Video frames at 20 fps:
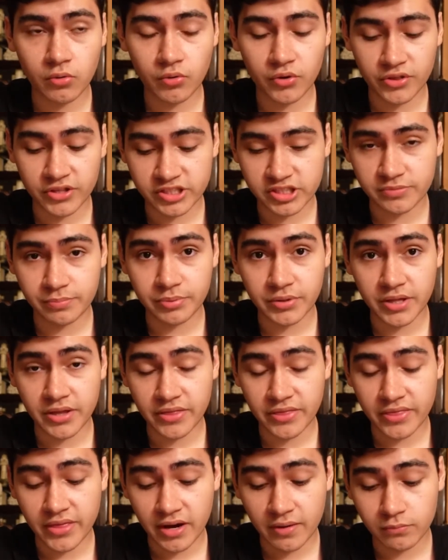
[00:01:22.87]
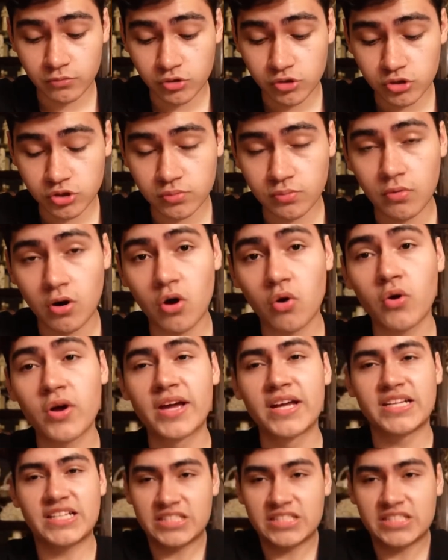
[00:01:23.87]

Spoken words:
or the split that I'm doing tomorrow.